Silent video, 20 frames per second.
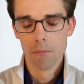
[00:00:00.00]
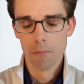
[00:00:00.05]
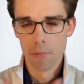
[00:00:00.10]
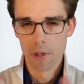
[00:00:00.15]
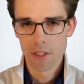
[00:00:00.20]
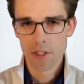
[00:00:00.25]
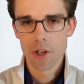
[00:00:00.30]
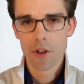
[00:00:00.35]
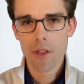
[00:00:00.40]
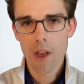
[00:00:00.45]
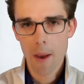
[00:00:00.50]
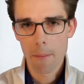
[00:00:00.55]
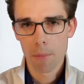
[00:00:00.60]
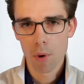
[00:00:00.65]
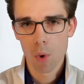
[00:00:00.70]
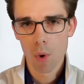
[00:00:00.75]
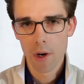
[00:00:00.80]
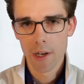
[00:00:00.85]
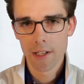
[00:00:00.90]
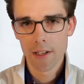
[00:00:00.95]
But to that
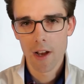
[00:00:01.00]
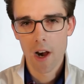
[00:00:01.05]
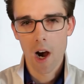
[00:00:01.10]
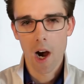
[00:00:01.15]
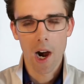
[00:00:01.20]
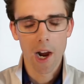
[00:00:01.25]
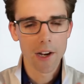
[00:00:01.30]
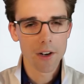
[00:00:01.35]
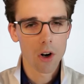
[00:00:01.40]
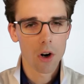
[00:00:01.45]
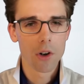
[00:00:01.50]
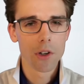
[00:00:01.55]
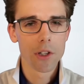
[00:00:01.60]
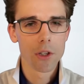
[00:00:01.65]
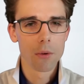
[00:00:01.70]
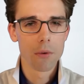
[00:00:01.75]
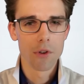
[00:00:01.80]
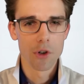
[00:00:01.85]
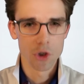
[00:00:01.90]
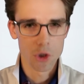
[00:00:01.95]
point, I'd
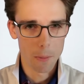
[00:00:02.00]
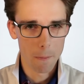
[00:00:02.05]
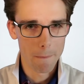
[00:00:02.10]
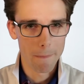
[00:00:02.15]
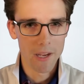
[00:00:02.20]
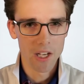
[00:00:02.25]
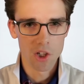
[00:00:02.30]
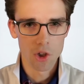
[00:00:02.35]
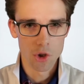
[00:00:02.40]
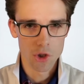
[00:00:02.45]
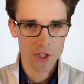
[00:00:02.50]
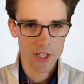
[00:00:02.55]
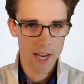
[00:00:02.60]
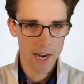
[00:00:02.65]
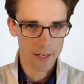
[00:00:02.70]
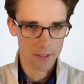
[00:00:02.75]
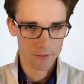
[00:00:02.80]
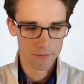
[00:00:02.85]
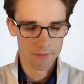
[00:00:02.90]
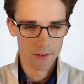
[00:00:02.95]
argue there's a bigger
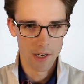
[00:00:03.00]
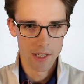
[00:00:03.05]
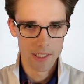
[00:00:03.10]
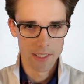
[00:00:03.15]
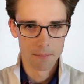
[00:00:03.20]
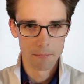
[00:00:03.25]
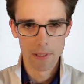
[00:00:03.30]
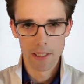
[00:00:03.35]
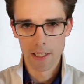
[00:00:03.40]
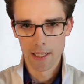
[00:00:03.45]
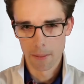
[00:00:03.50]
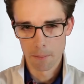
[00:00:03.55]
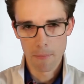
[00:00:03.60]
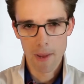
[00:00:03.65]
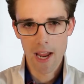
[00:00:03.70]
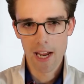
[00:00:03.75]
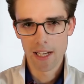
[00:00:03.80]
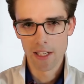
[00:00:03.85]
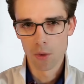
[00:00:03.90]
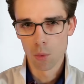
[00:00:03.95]
sacrifice being
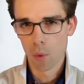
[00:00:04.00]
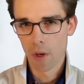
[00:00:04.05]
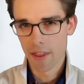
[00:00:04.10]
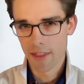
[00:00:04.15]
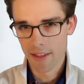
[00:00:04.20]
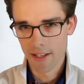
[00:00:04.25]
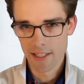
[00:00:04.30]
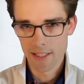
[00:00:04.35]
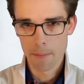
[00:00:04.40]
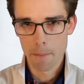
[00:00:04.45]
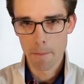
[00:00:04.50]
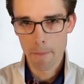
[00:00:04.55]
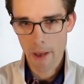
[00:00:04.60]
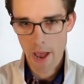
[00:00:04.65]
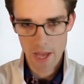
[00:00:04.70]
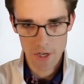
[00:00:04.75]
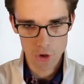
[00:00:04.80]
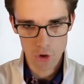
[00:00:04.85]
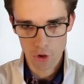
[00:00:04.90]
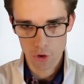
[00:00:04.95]
made with this
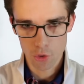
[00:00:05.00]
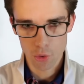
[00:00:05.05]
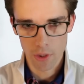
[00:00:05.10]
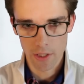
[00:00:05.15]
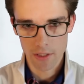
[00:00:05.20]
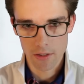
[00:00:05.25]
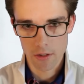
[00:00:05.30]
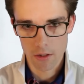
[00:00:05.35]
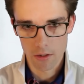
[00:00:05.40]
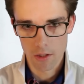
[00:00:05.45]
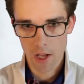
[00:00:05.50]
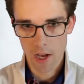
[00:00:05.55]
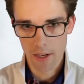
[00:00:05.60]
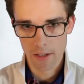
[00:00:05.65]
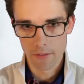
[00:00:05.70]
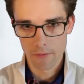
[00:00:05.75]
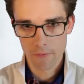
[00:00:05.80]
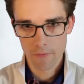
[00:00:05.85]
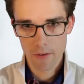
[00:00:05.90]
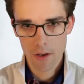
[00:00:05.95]
magic trick to
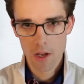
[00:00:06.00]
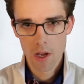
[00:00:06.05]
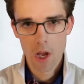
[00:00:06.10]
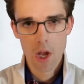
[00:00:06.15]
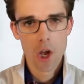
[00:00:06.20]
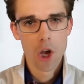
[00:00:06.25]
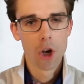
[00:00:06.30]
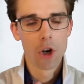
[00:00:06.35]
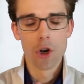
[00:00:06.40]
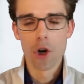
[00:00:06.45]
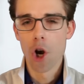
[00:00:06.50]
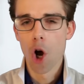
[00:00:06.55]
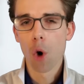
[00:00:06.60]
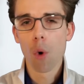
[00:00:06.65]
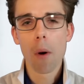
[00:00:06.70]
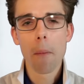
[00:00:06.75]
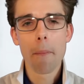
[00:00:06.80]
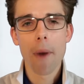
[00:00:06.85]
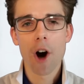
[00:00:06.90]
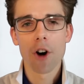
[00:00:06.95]
life.
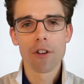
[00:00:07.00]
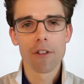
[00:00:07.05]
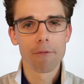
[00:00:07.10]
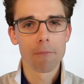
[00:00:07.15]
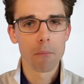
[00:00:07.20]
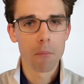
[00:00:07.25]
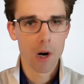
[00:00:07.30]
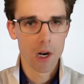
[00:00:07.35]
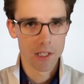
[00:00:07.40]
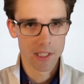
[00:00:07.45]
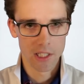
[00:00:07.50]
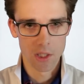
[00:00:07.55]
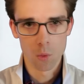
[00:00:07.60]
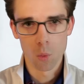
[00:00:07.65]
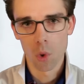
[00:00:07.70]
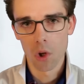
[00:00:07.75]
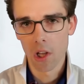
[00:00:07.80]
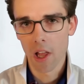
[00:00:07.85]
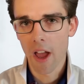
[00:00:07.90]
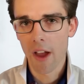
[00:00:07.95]
No amount of money
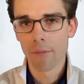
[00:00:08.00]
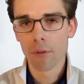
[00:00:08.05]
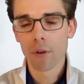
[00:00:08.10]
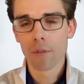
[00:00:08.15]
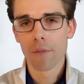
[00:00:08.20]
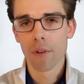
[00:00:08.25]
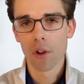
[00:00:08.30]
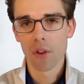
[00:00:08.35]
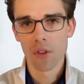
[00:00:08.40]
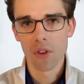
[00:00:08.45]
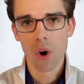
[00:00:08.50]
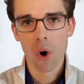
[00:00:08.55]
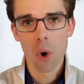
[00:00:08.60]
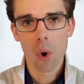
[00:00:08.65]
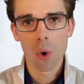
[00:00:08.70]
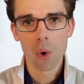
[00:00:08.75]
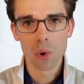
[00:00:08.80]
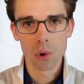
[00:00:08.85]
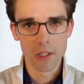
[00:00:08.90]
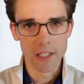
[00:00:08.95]
will ever fill the
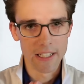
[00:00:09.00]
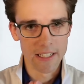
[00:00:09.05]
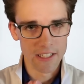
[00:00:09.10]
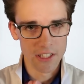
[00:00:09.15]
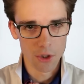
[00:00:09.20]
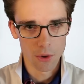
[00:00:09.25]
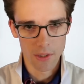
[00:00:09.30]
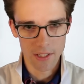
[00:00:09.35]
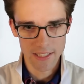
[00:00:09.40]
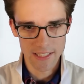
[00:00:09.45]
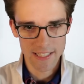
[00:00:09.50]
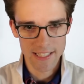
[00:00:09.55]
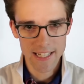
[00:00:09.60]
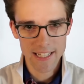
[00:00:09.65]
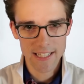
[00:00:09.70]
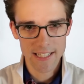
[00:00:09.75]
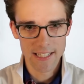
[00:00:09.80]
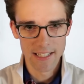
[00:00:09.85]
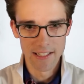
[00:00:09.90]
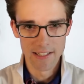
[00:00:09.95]
hole in your
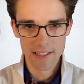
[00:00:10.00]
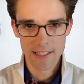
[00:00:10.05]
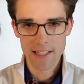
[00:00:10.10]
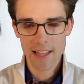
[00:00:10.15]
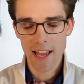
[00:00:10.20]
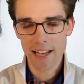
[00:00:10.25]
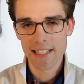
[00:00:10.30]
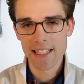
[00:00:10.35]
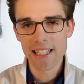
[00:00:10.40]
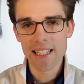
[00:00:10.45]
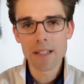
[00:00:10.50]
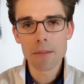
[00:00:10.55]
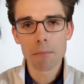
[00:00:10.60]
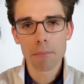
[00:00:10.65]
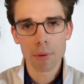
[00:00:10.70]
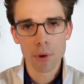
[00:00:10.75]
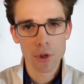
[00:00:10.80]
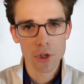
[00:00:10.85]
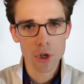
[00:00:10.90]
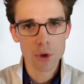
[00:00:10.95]
existence that
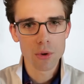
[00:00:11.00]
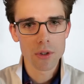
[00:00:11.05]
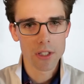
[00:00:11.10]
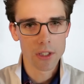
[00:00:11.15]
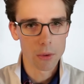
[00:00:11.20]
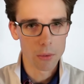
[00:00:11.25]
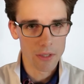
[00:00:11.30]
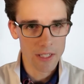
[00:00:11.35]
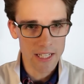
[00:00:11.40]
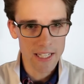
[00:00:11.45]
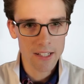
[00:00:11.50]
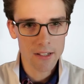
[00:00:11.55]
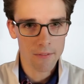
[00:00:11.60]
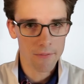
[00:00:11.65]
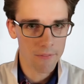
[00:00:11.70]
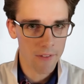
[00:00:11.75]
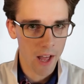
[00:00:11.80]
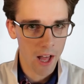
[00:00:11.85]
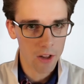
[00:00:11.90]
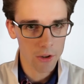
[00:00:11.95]
didn't produce unique
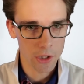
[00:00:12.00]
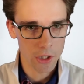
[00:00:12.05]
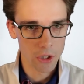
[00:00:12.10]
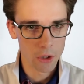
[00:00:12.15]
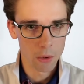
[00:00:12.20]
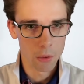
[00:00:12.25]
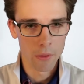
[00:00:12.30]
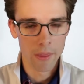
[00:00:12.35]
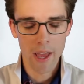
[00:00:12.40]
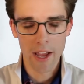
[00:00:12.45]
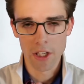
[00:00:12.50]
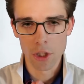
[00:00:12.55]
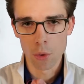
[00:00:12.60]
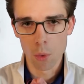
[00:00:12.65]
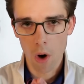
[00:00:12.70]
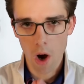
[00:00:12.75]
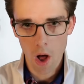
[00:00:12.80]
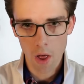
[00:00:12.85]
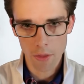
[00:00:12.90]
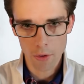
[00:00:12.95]
value that you
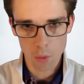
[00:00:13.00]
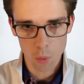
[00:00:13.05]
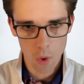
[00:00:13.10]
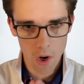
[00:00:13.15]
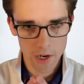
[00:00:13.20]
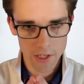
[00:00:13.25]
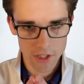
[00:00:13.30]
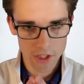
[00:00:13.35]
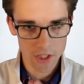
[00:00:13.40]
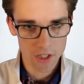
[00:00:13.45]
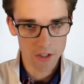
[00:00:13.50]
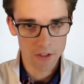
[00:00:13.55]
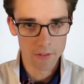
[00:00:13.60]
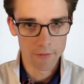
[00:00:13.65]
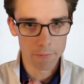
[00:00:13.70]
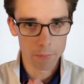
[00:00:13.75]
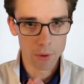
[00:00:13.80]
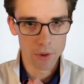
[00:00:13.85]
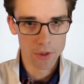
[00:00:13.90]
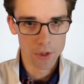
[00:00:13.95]
otherwise could
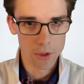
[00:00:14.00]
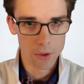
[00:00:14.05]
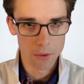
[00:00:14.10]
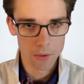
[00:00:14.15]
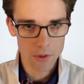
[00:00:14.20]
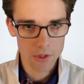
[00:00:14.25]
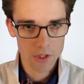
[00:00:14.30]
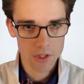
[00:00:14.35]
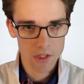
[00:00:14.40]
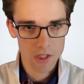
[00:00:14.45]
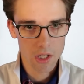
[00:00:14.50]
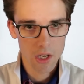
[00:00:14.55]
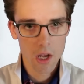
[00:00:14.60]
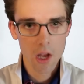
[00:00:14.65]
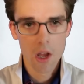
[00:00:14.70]
have produced.